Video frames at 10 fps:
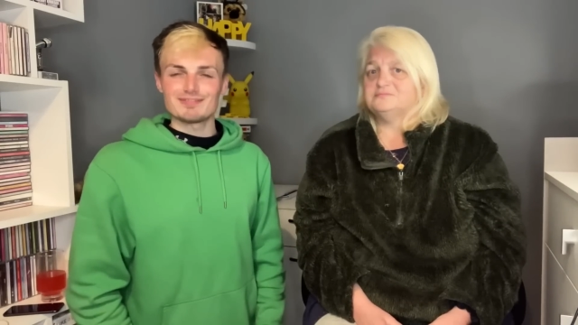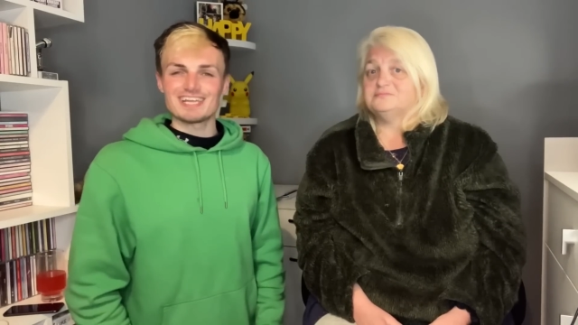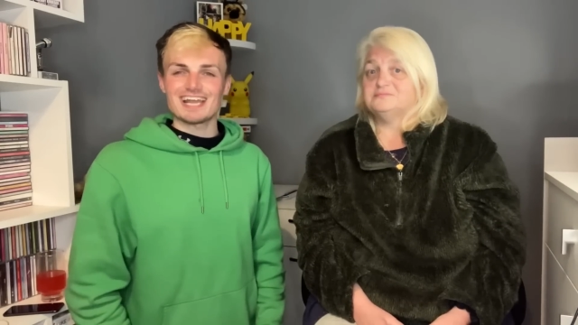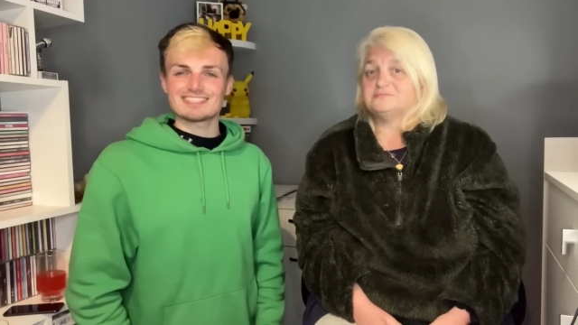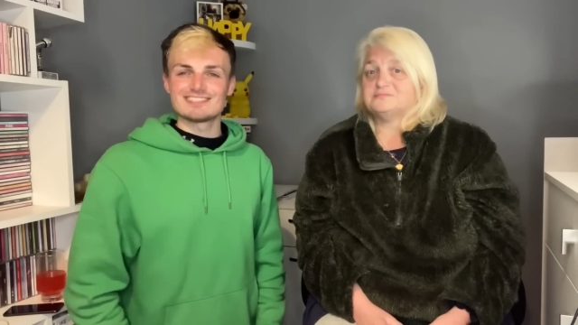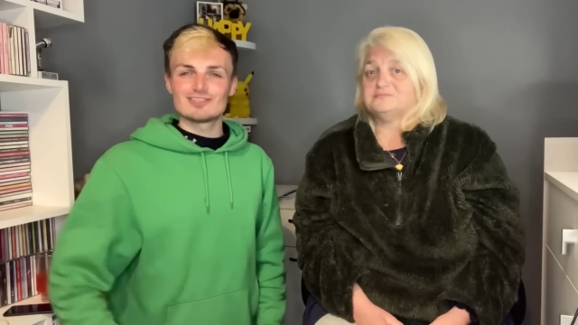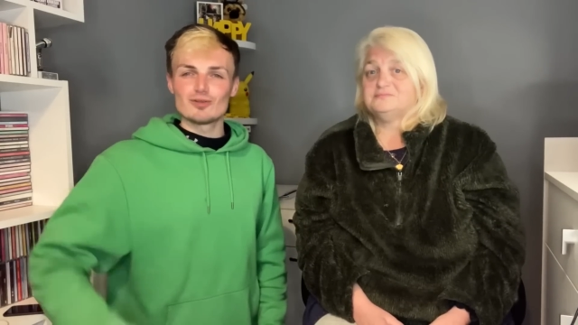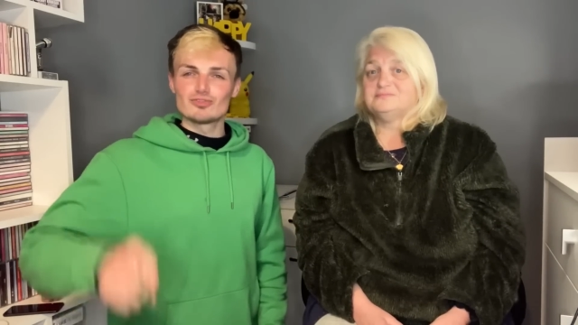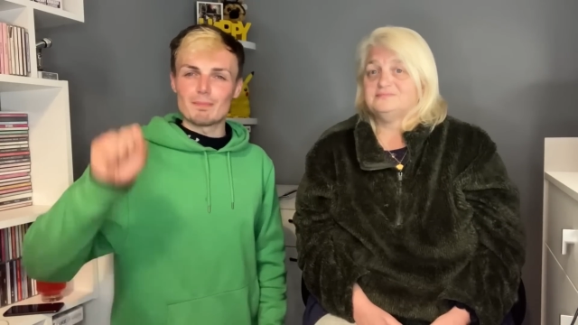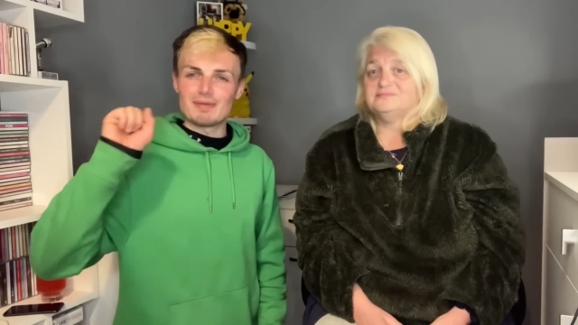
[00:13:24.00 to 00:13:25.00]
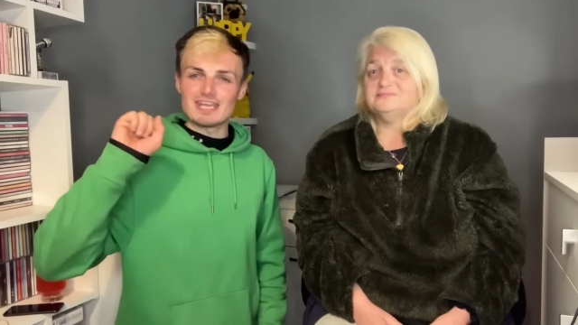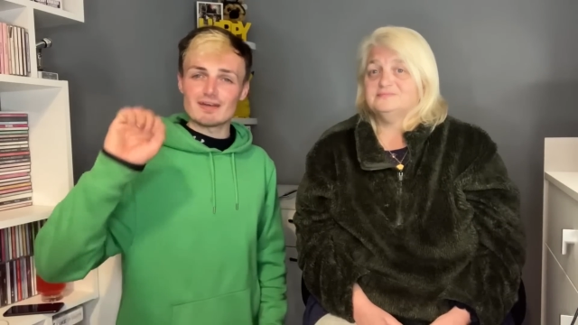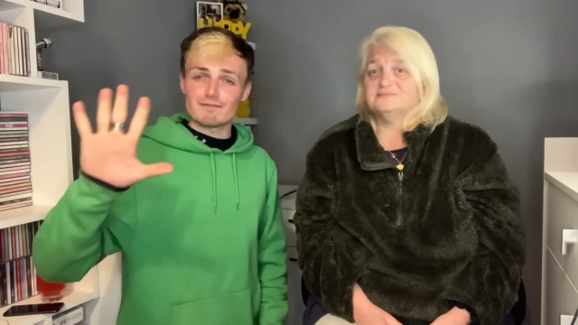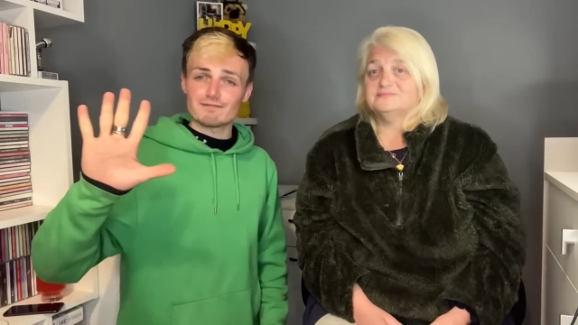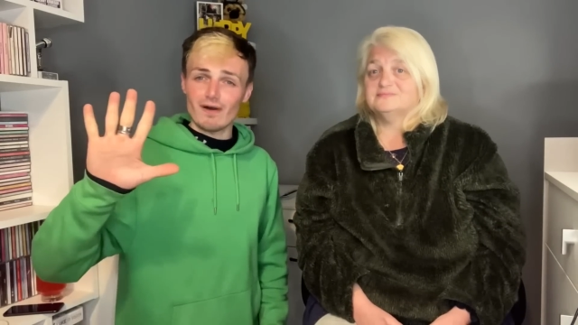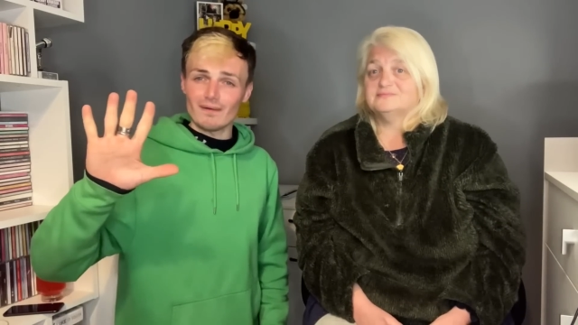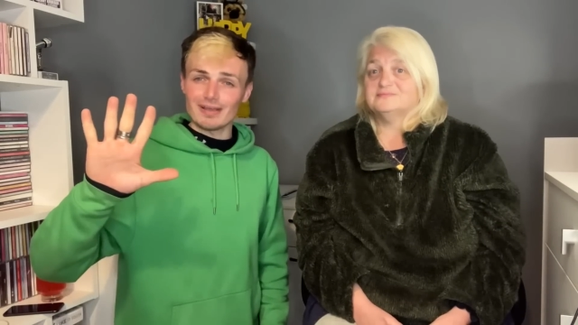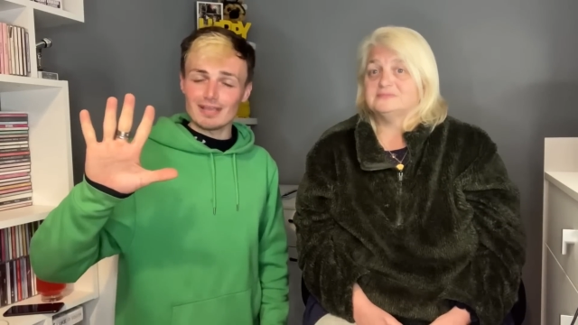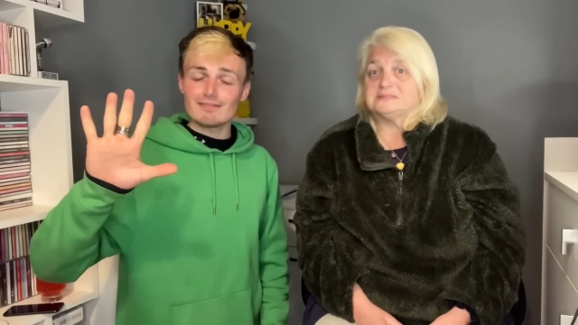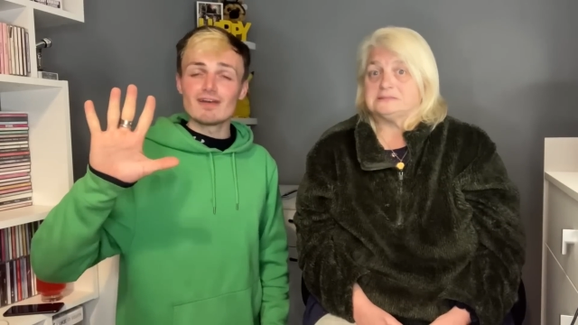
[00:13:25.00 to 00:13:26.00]
Speaker 1: be reacting to the big
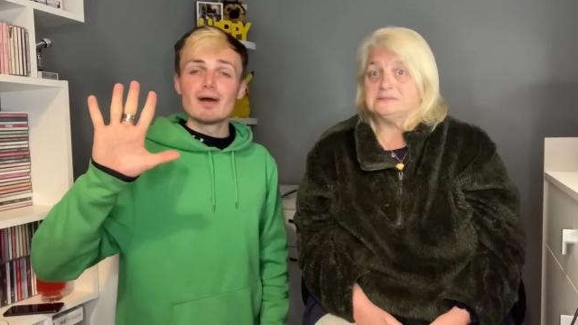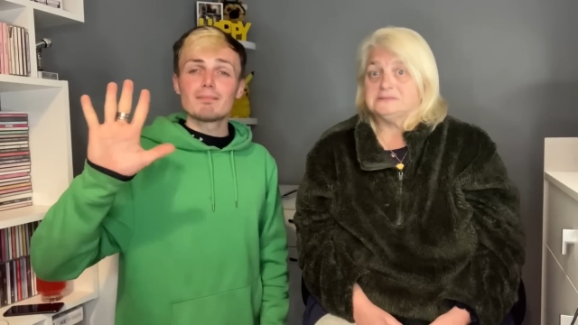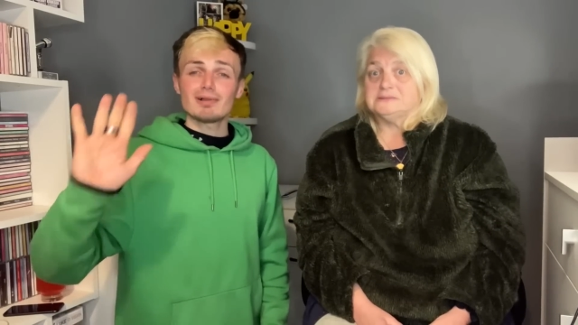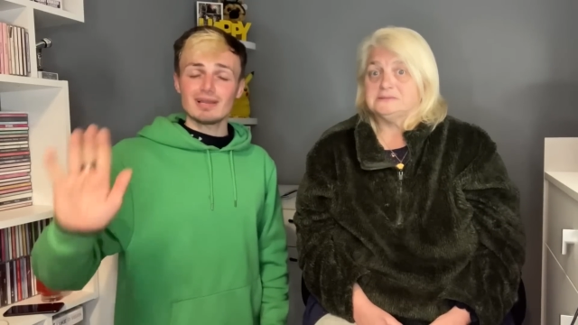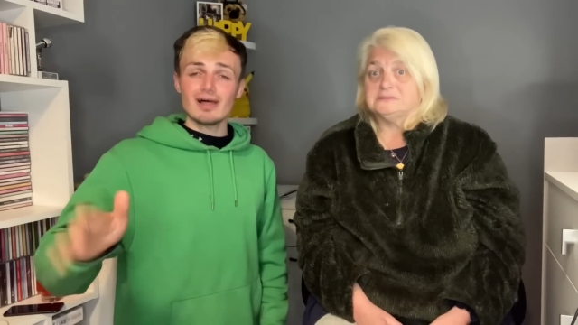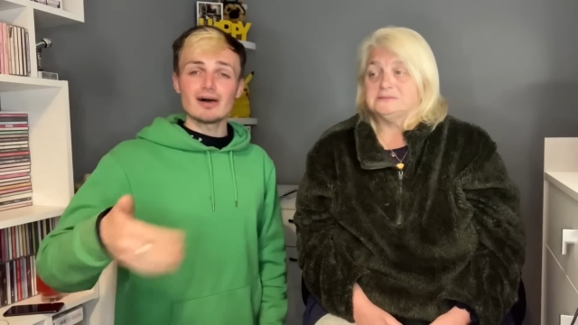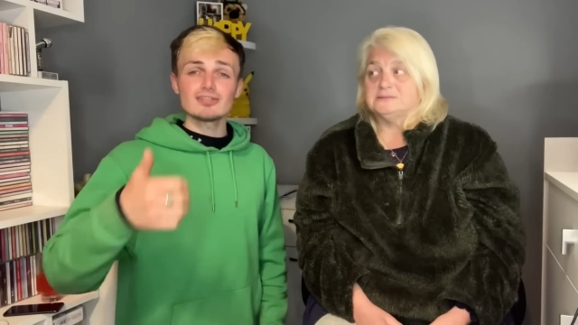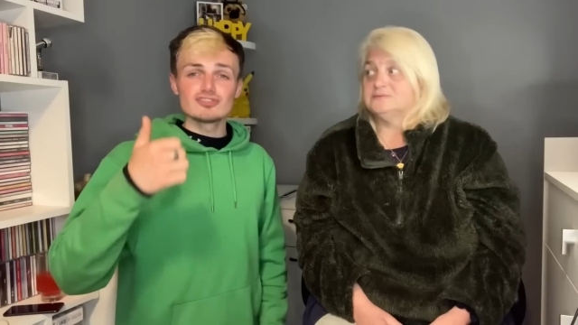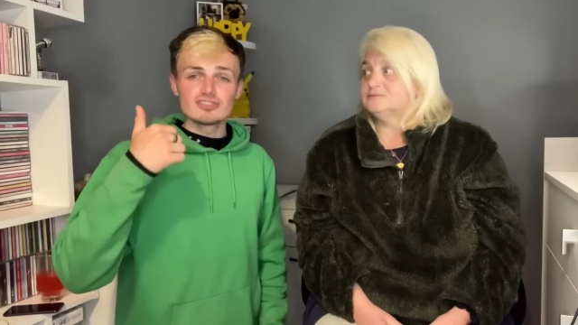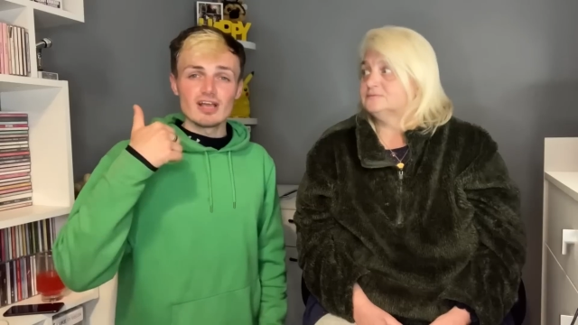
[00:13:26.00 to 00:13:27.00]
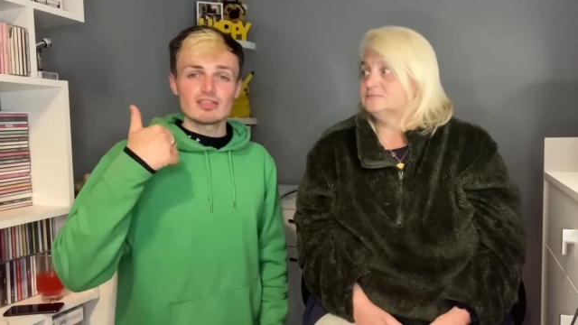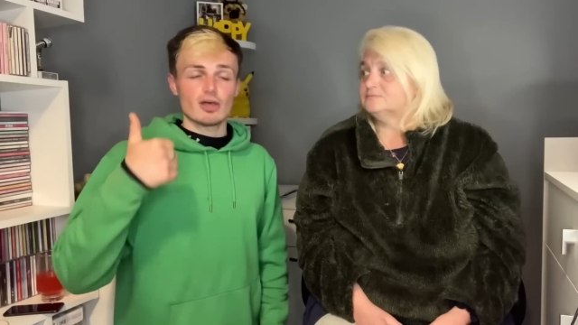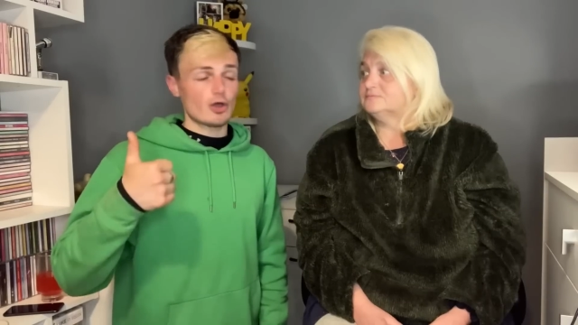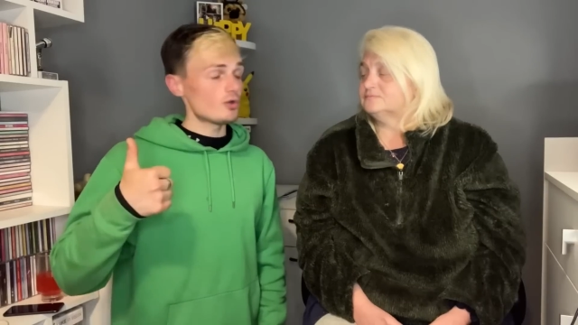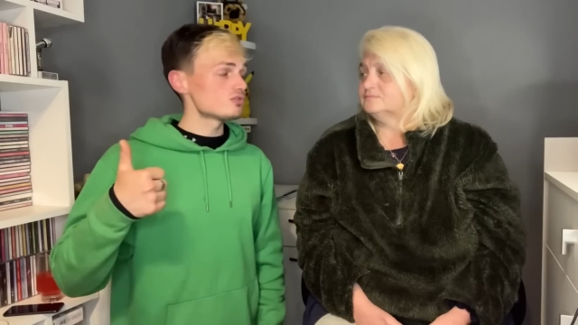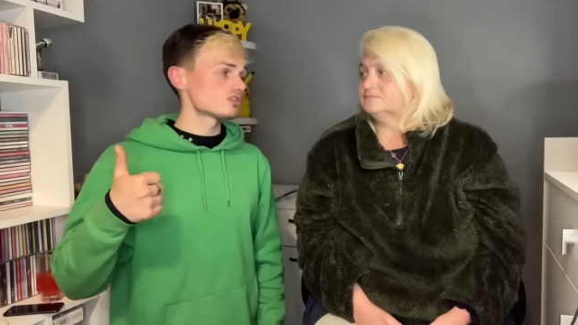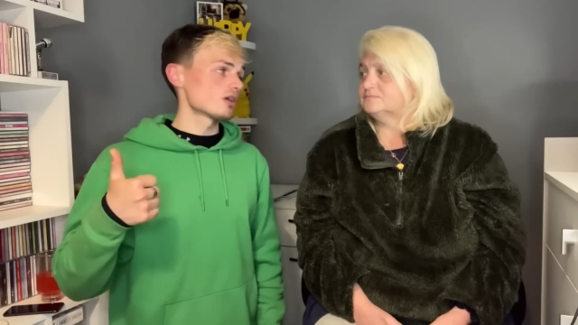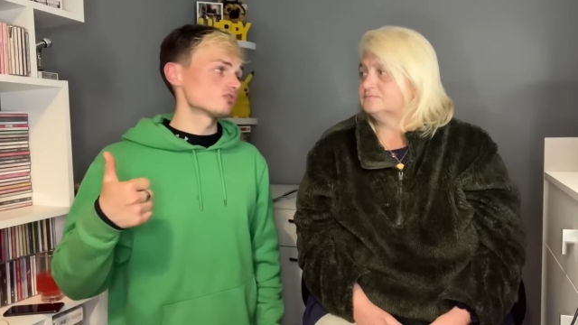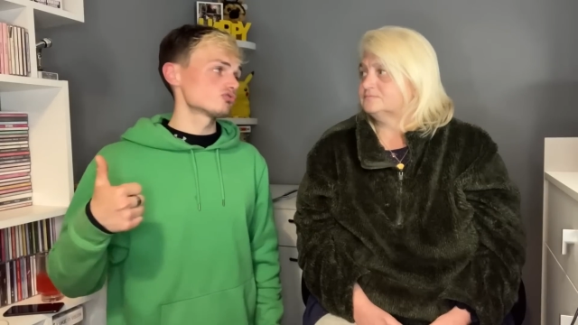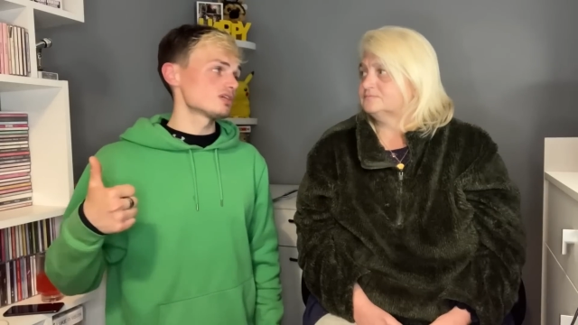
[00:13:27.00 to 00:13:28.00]
5 plus the host
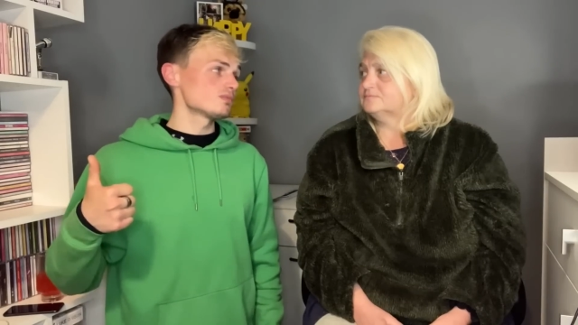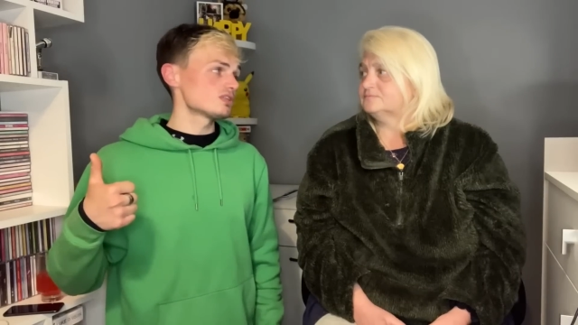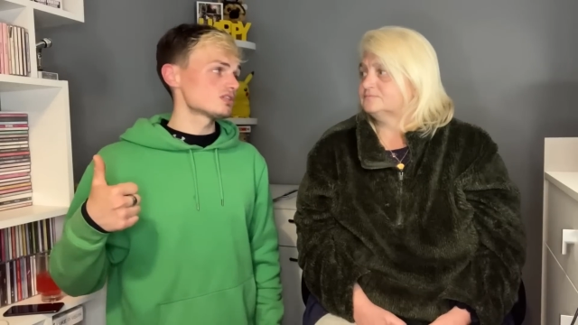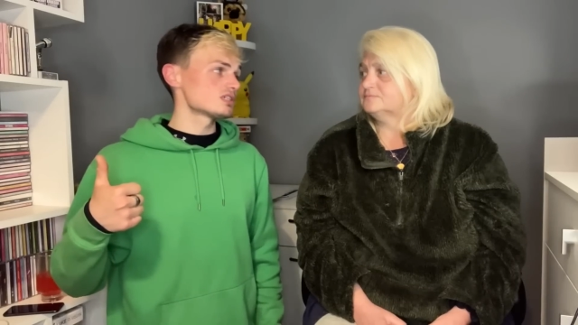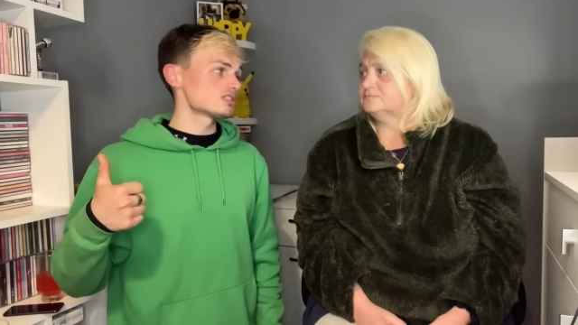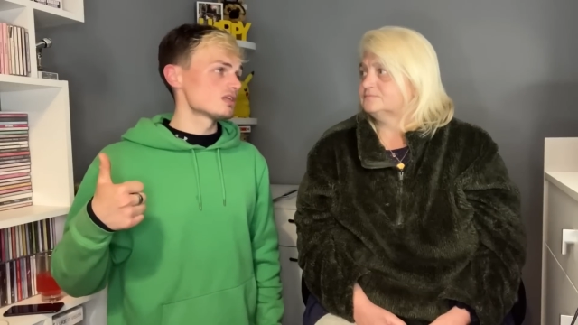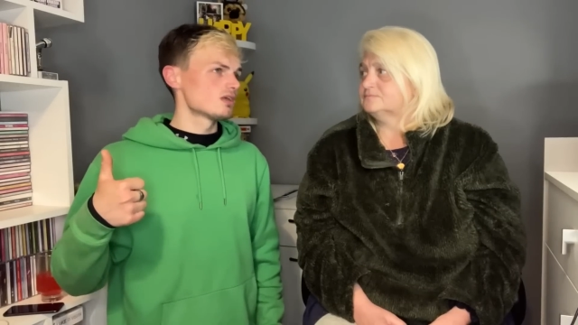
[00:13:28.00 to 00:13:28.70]
country, which is